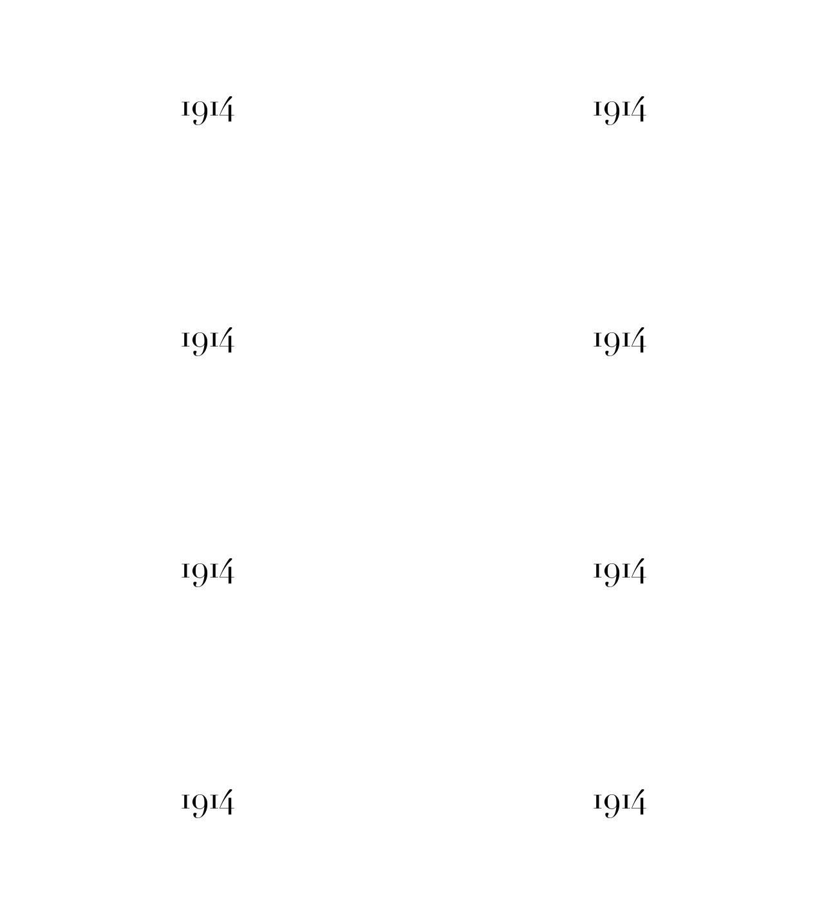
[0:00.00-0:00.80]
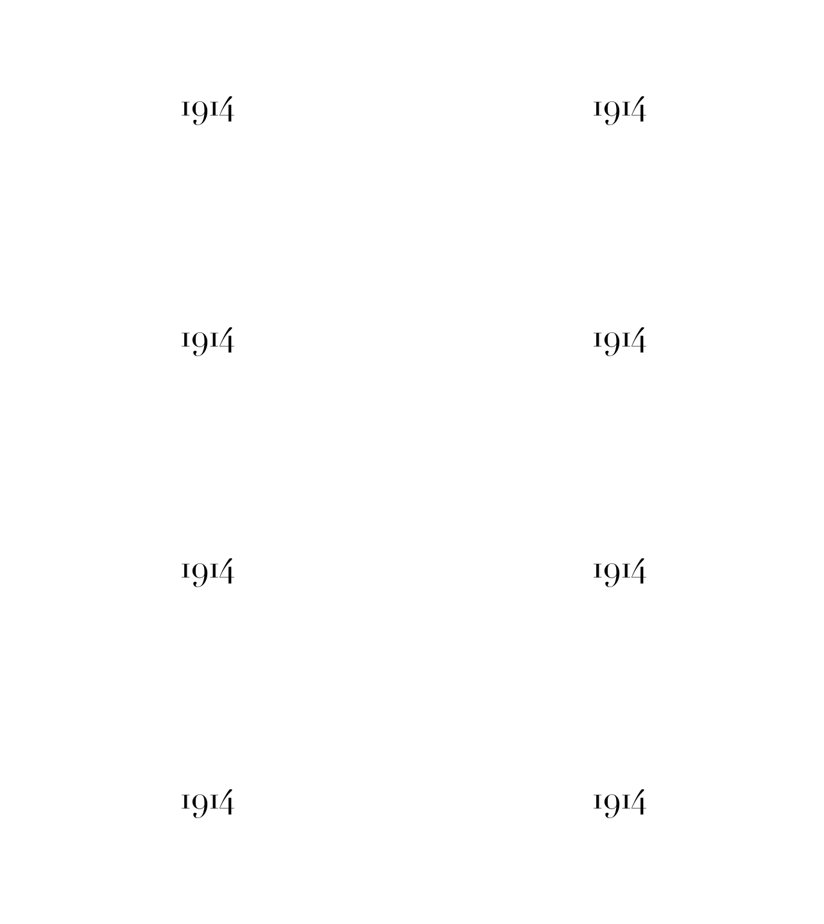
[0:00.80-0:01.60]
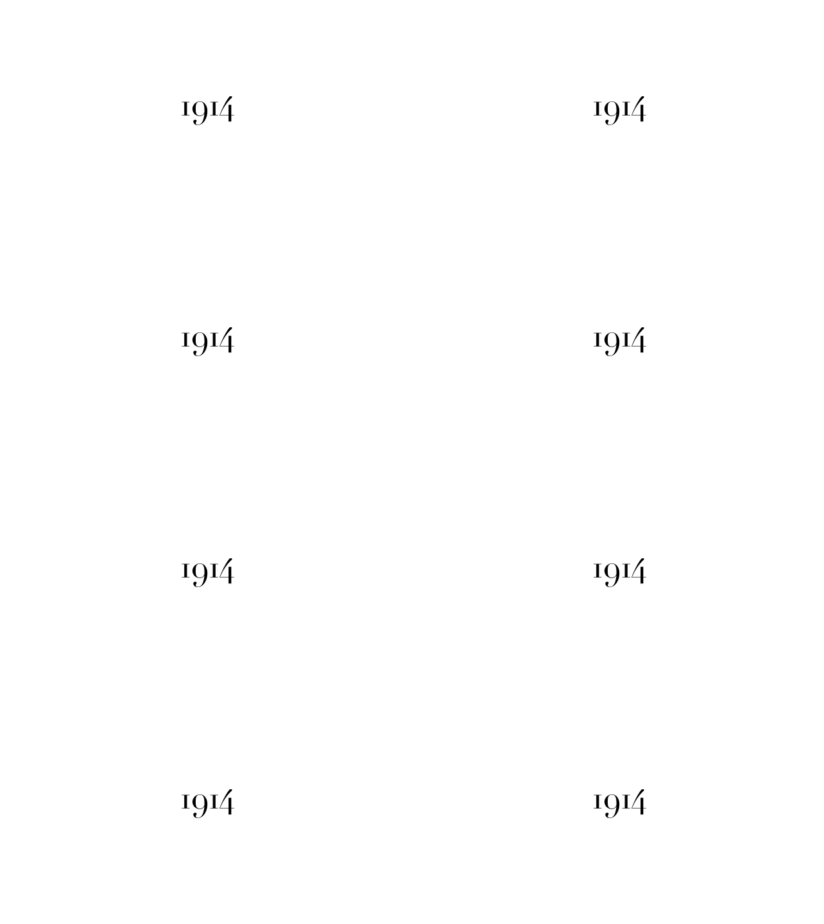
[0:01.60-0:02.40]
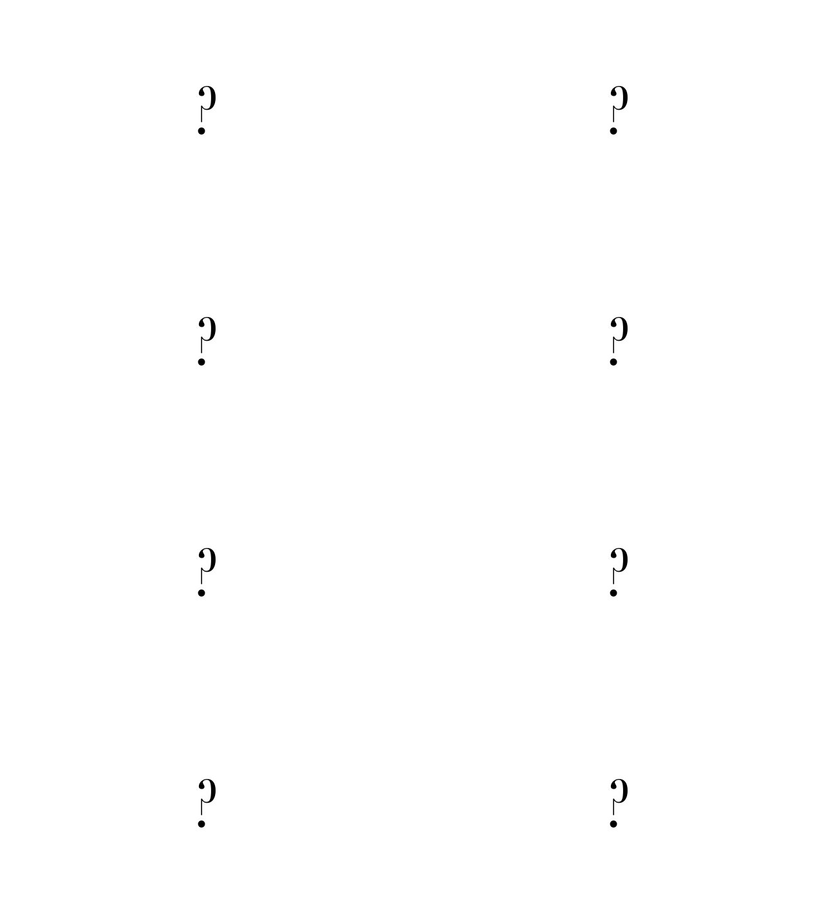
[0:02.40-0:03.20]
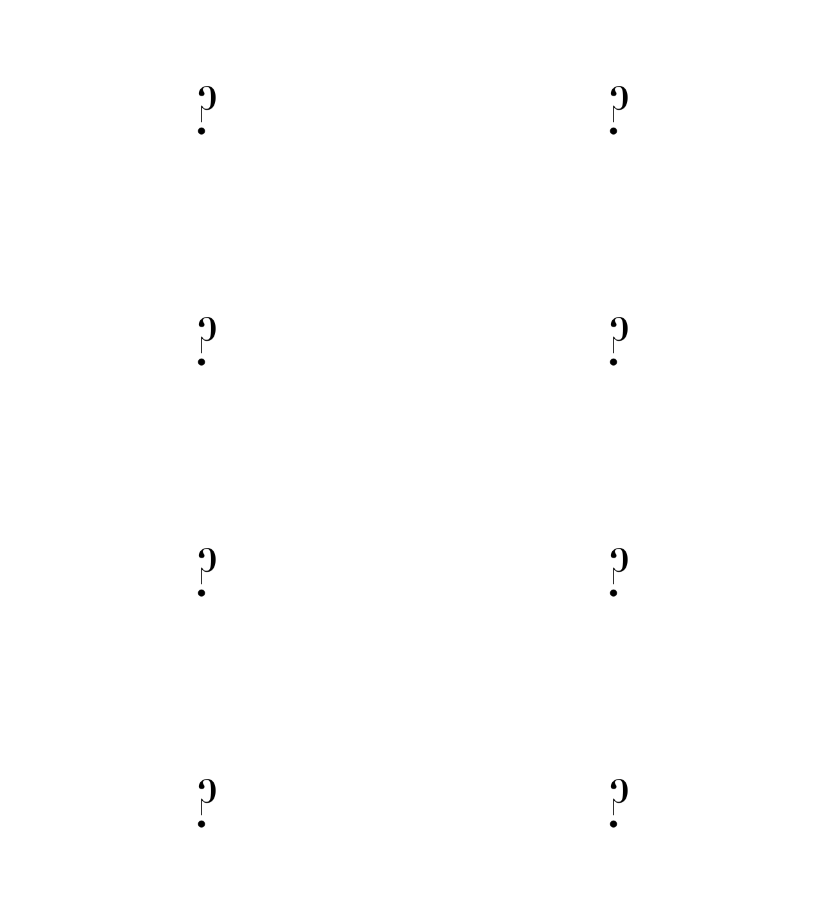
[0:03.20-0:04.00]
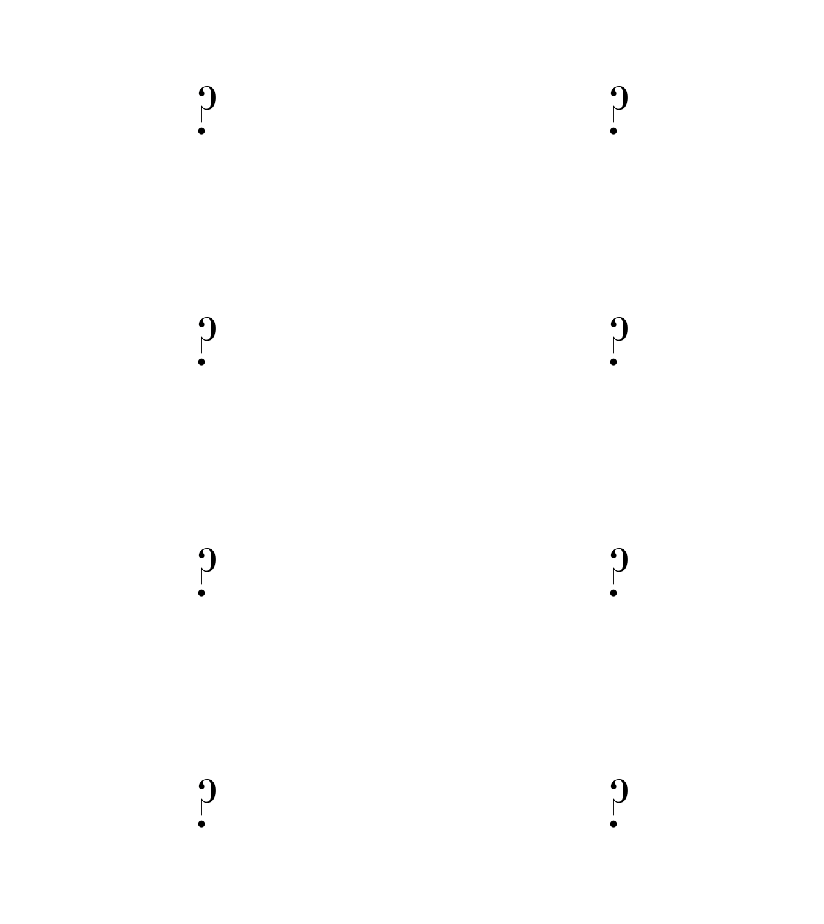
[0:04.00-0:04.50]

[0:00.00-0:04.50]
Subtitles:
(no speaker visible)